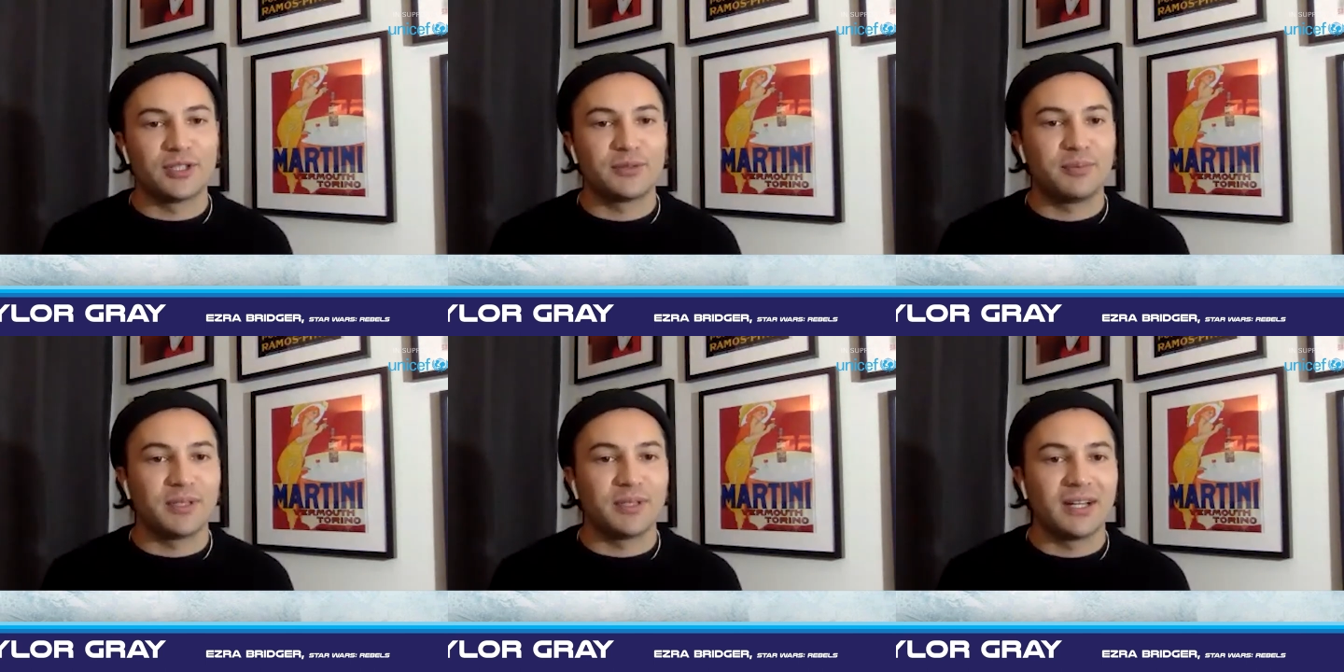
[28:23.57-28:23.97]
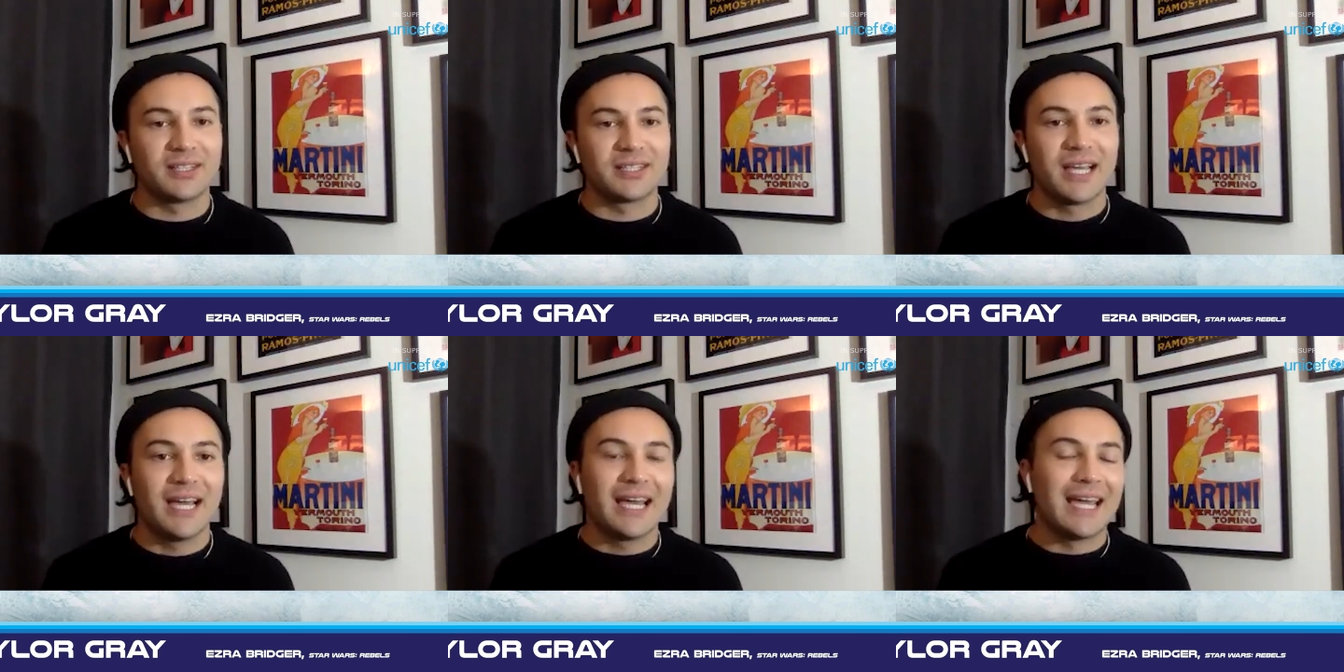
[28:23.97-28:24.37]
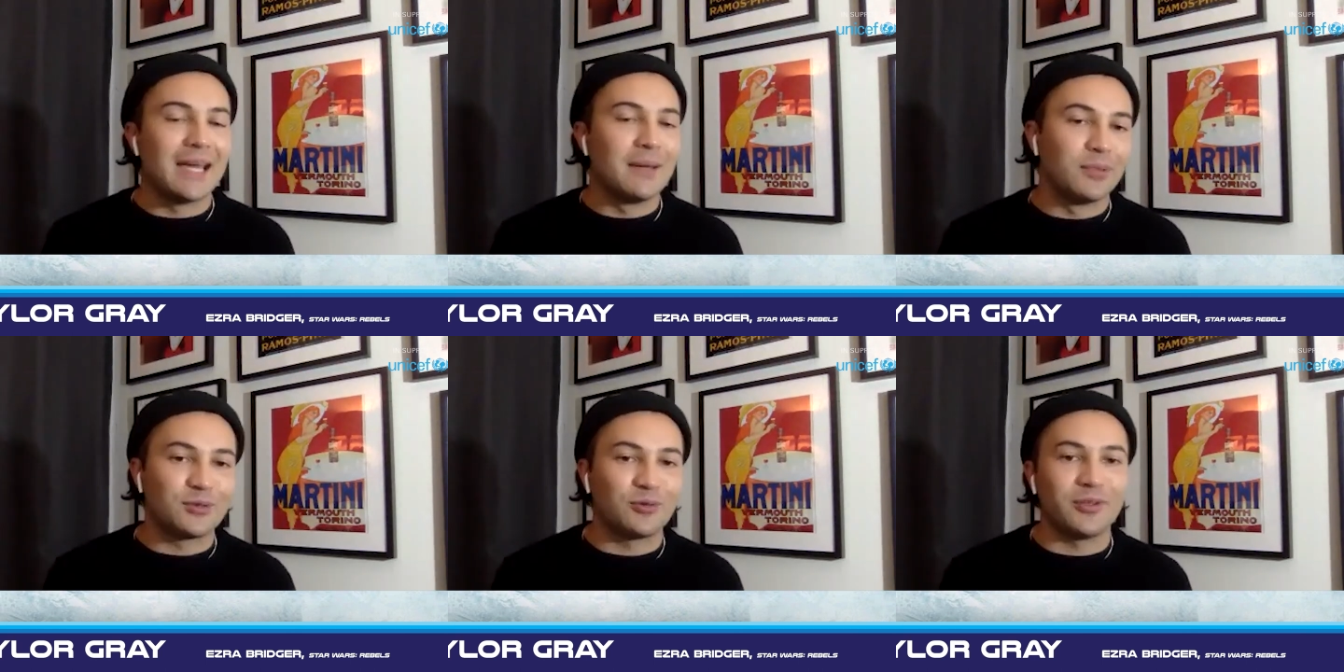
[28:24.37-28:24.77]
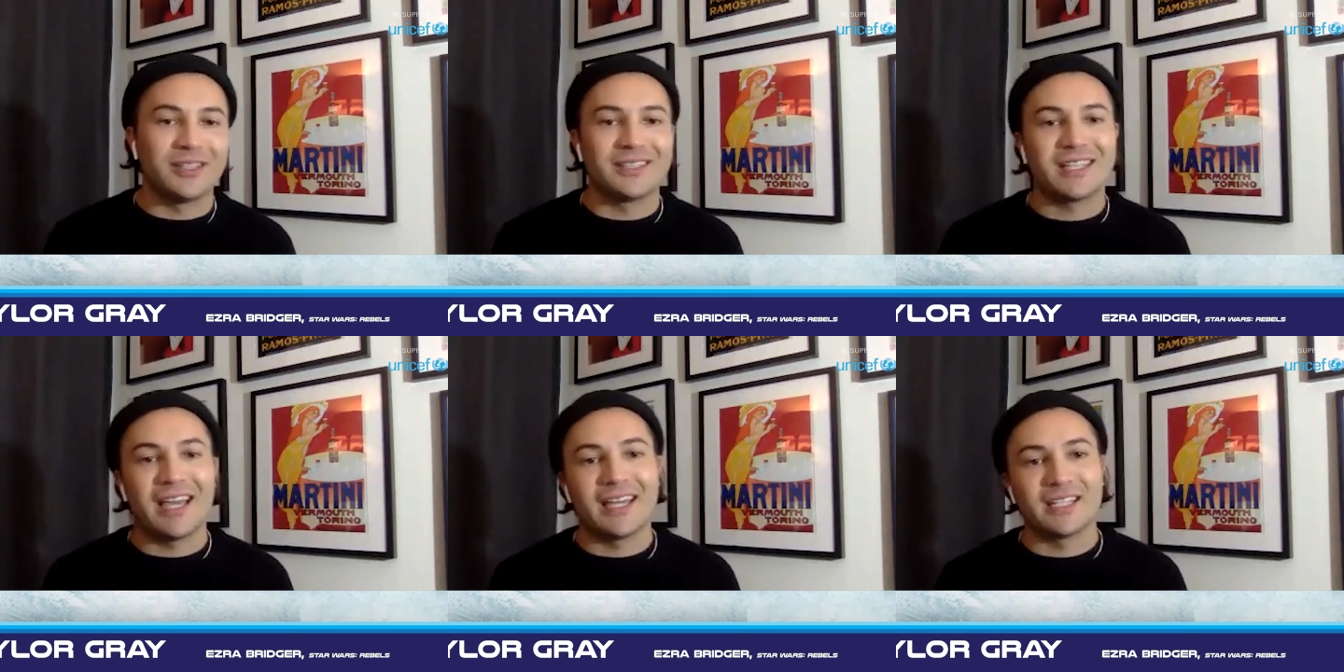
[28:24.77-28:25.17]
just because in
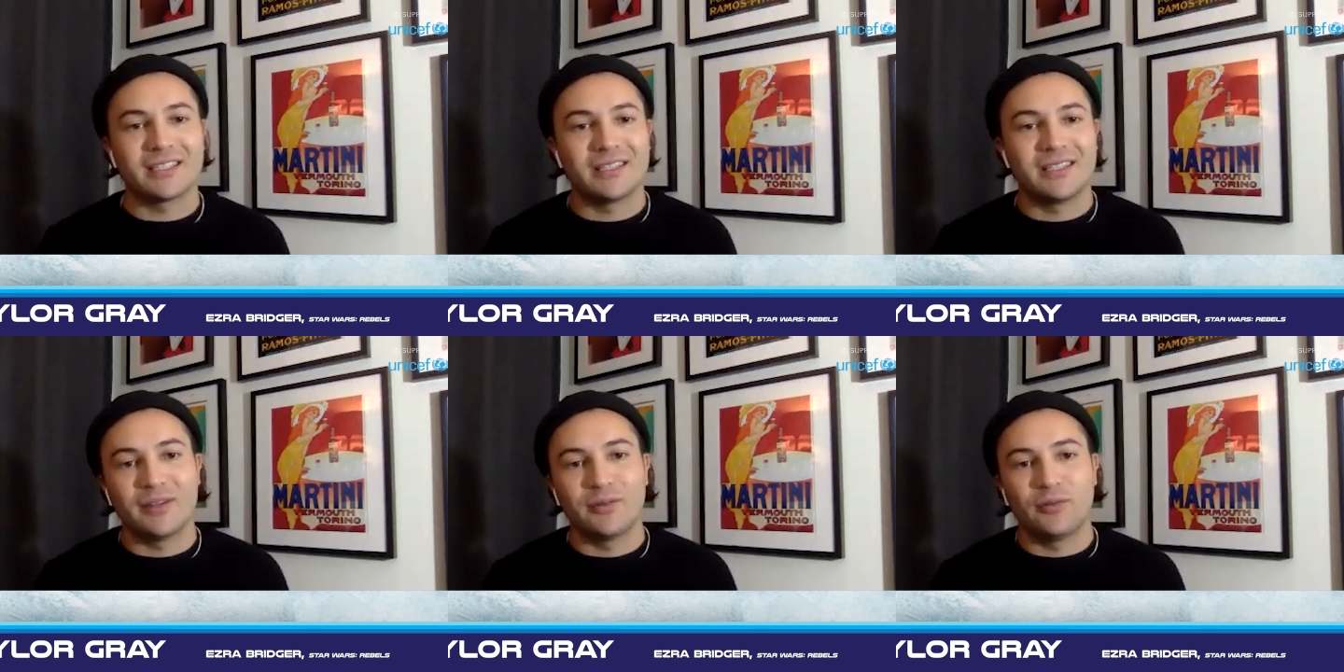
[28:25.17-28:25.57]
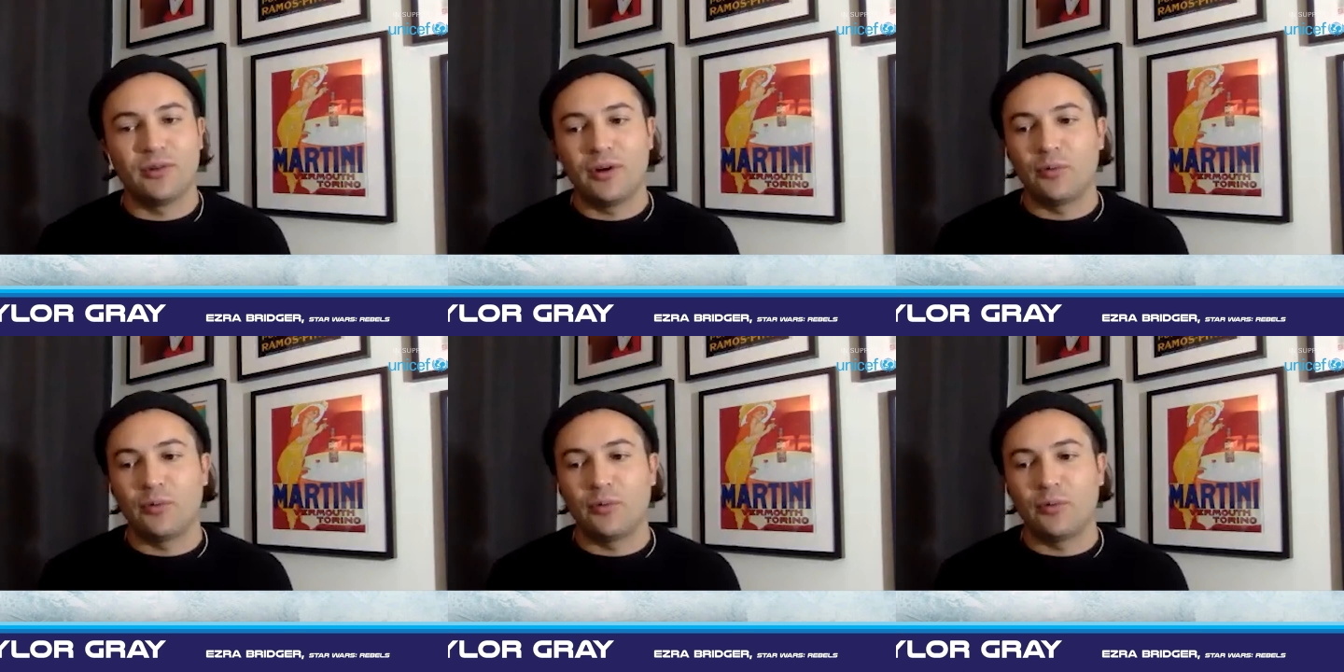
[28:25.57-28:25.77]
between takes that